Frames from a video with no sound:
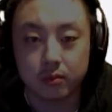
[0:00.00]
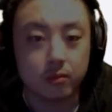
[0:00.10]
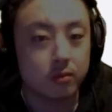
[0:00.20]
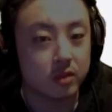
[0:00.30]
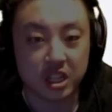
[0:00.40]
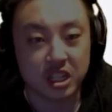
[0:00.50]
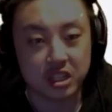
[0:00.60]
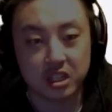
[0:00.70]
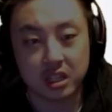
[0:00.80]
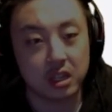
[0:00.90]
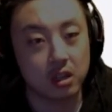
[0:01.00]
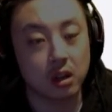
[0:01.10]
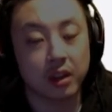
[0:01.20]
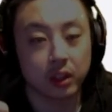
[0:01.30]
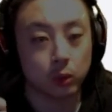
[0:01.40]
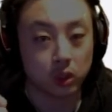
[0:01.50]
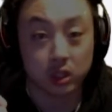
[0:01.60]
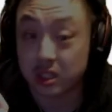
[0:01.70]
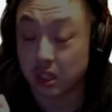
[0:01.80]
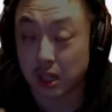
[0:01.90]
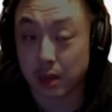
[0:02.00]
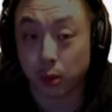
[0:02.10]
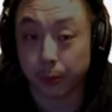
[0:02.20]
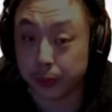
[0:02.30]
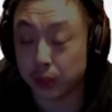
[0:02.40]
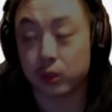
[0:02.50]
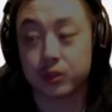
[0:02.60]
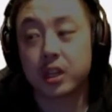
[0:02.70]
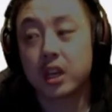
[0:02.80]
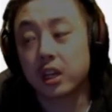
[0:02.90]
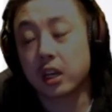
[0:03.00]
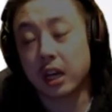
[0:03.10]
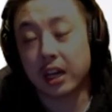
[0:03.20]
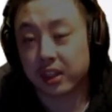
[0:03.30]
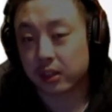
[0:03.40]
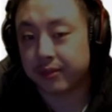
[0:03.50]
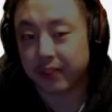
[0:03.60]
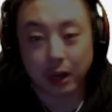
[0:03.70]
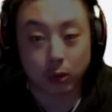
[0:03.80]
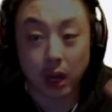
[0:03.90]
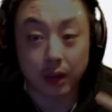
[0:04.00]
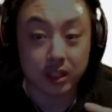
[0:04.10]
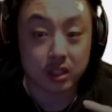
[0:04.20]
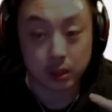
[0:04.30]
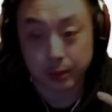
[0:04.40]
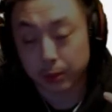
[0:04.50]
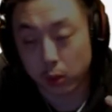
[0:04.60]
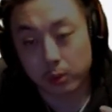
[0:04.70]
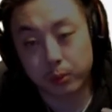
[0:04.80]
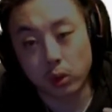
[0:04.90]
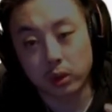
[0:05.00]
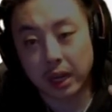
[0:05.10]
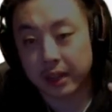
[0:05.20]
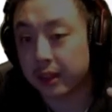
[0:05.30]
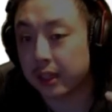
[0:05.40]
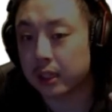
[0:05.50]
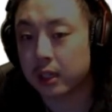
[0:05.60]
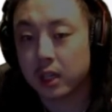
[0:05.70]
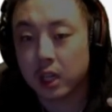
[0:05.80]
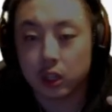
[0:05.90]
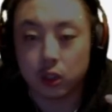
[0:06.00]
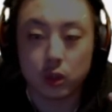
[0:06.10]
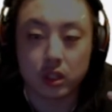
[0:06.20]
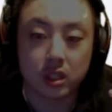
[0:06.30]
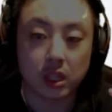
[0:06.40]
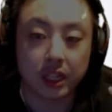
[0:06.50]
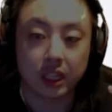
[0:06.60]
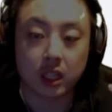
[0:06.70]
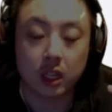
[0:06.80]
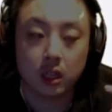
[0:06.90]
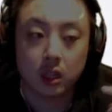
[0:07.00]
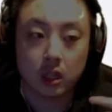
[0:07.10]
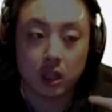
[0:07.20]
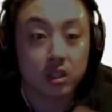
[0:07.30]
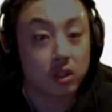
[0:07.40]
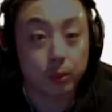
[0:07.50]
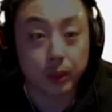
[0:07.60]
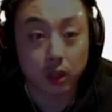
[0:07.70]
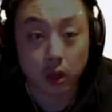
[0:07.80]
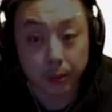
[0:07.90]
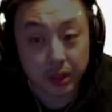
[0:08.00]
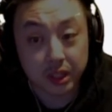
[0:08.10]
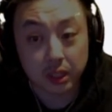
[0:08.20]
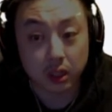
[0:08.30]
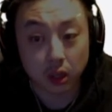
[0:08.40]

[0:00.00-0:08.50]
digested here. I think we're going to see a lot more builds. I think Fire Ravi is going to be more important. I think units like Silverblade Araminthus are